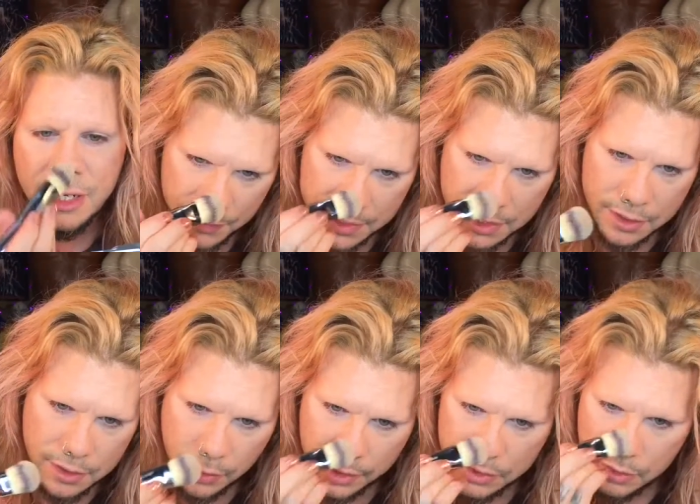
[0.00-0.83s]
This is
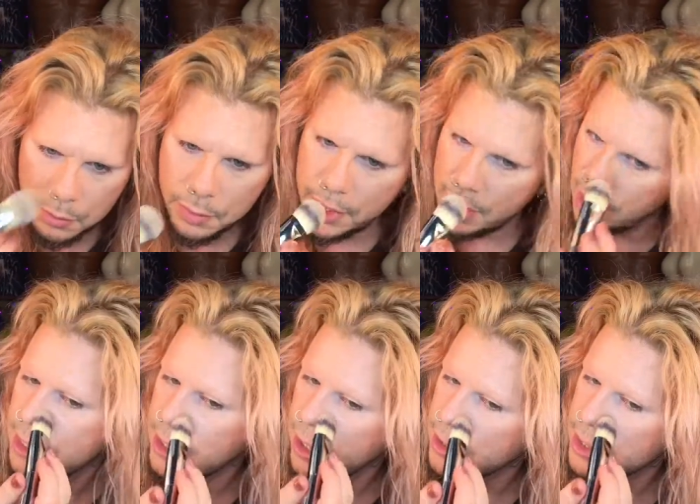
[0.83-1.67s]
going to be
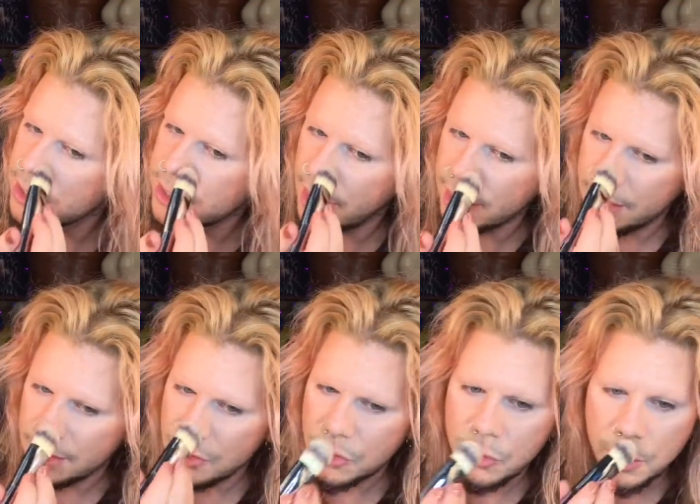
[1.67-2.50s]
our
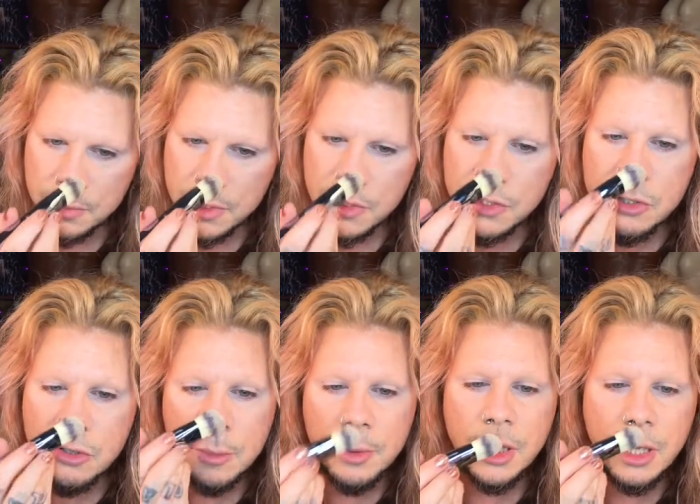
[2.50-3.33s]
second trip to the
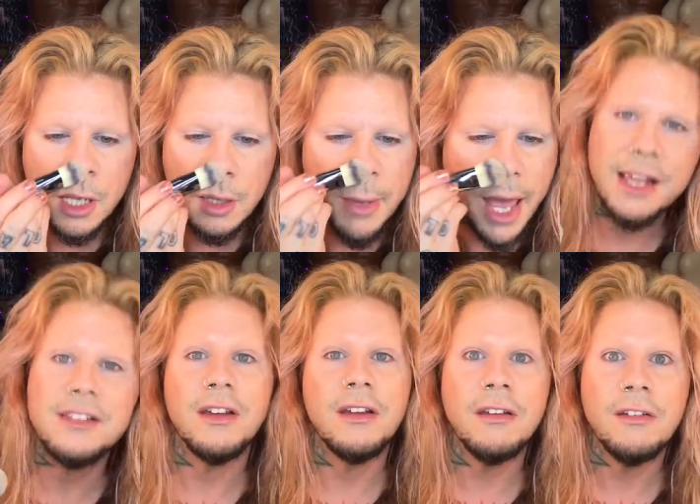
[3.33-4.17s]
strip club as
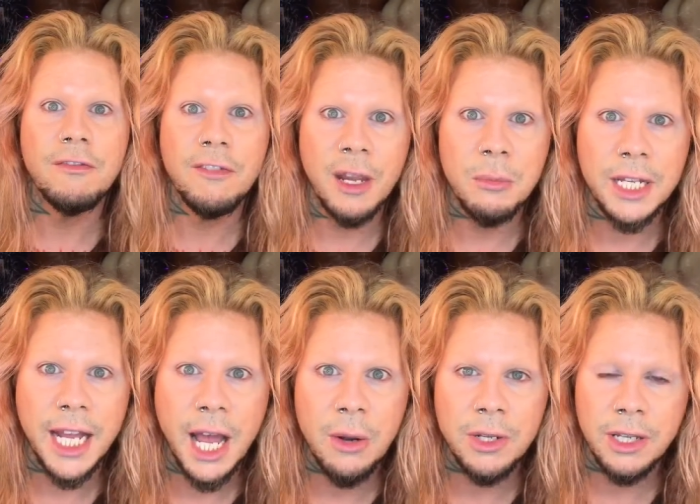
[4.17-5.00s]
a family
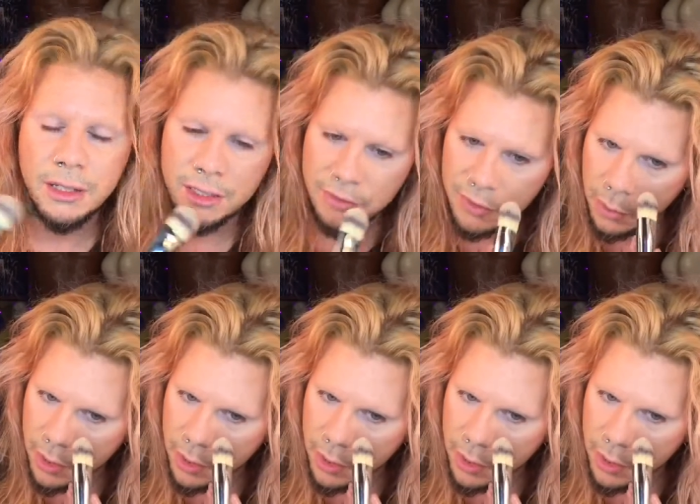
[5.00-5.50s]
outing, if you